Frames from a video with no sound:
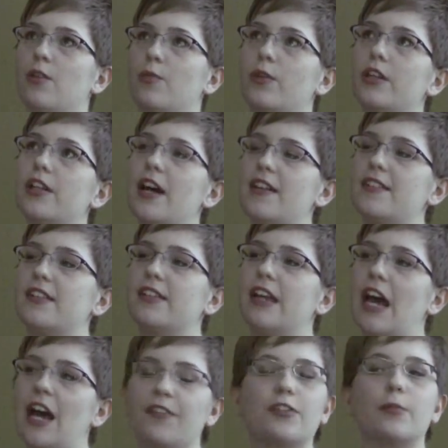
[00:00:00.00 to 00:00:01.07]
realizing
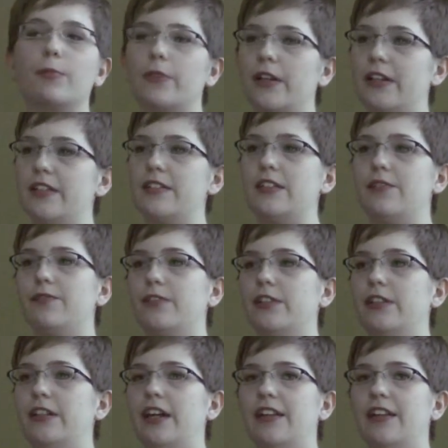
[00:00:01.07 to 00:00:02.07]
that every brain is different